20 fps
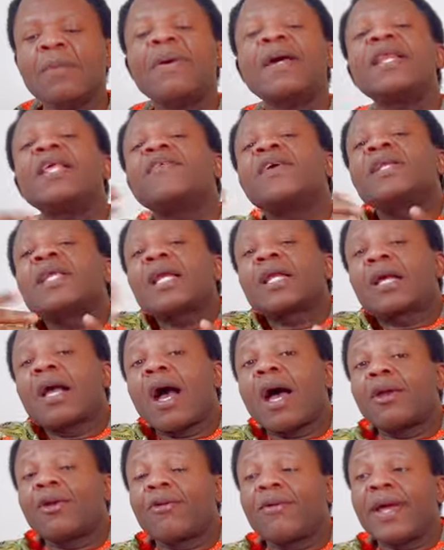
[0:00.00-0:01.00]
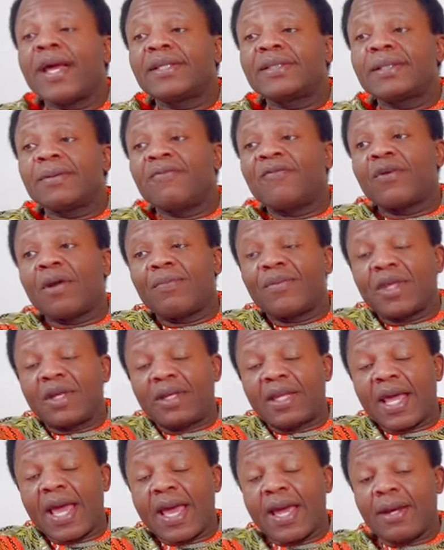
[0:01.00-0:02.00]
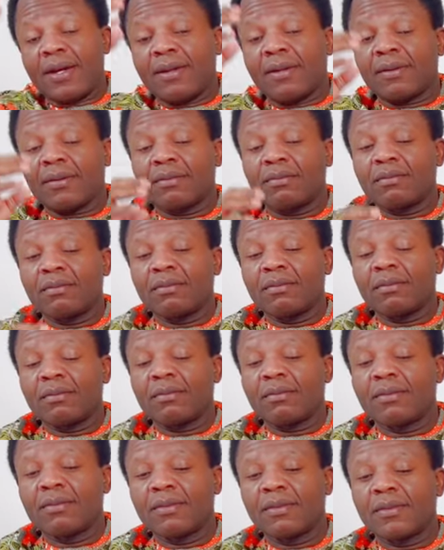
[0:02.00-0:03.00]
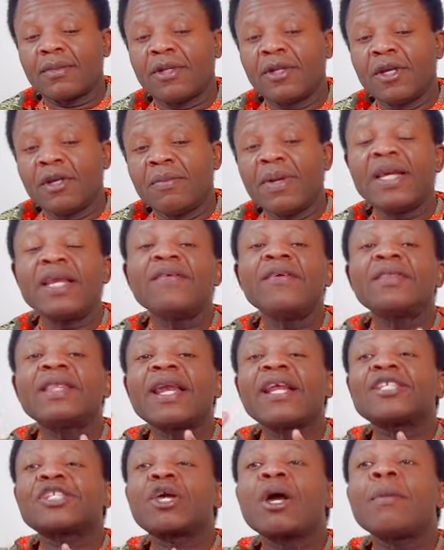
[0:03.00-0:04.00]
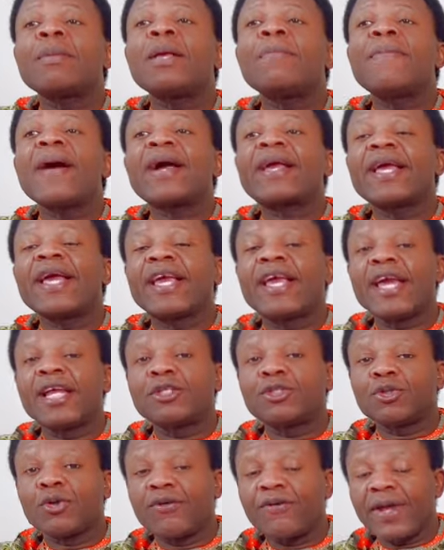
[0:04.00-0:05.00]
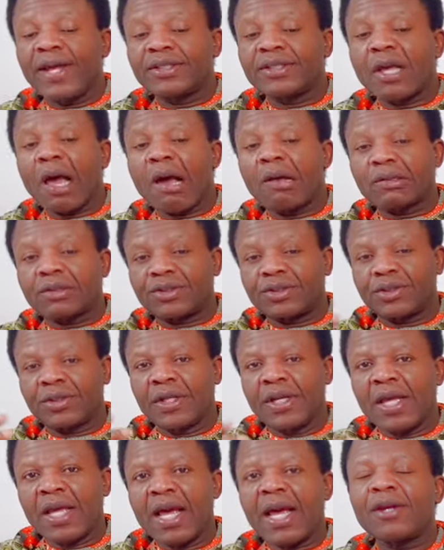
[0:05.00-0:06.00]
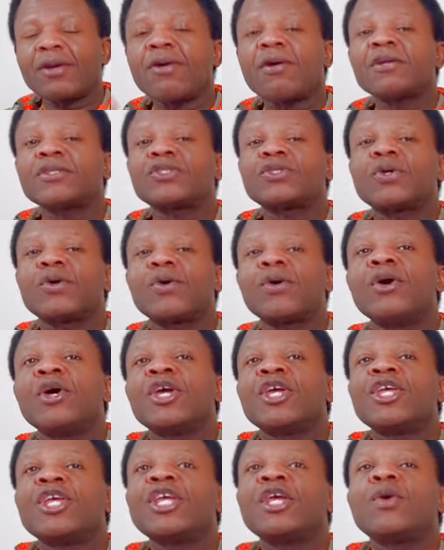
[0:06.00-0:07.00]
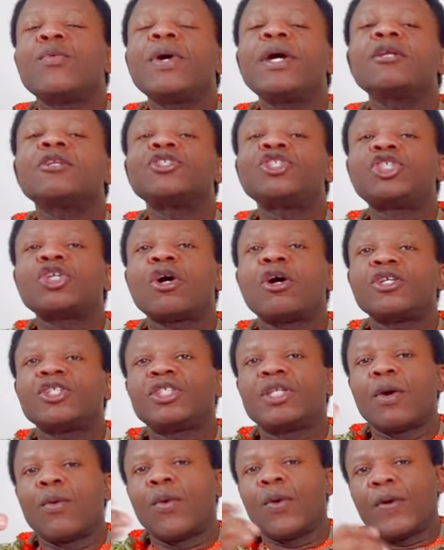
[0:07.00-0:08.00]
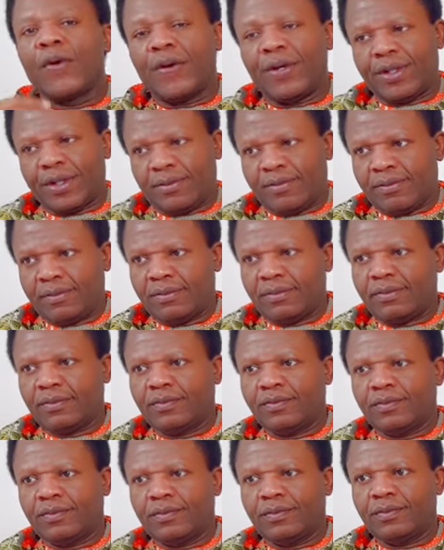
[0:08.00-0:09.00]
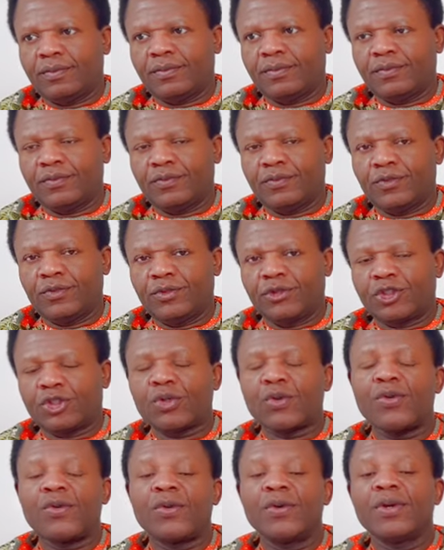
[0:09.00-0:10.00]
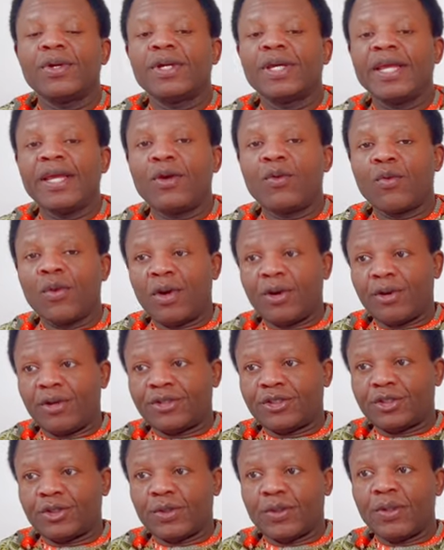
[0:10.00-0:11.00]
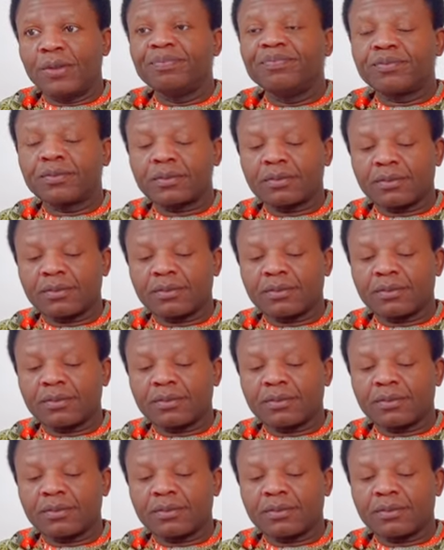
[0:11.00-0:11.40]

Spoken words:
Believing that God raised him from the dead. Believing that he's coming back again to raise us. And also, he will judge the world. So he wants us to